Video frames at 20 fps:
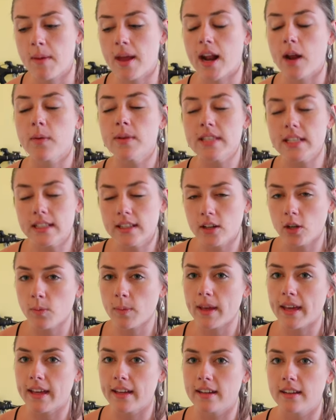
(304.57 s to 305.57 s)
And I was a little
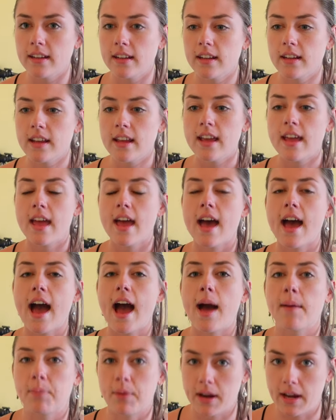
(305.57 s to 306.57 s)
bit
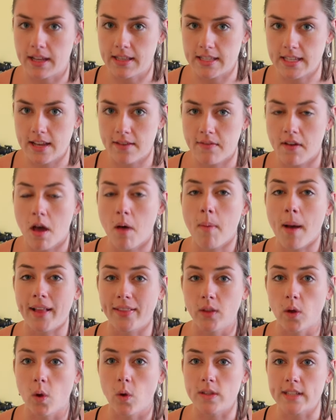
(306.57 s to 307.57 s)
apprehensive about
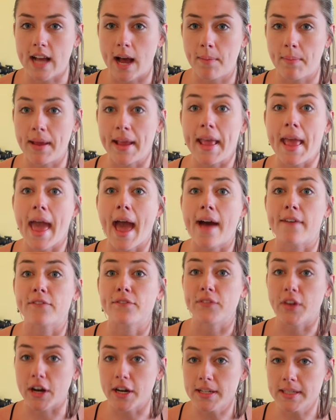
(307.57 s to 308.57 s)
the whole topic at
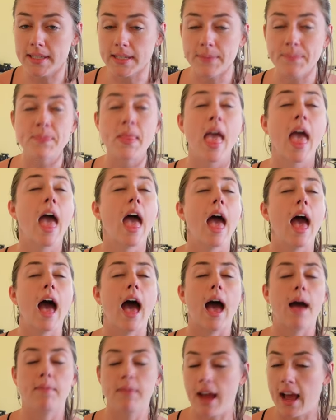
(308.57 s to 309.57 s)
first.
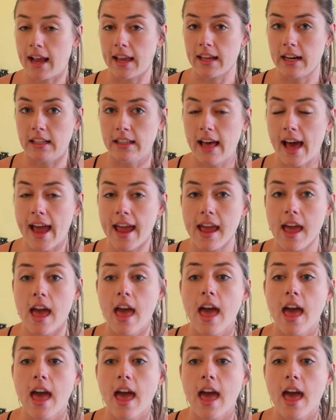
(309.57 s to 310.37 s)
I'm not gonna lie.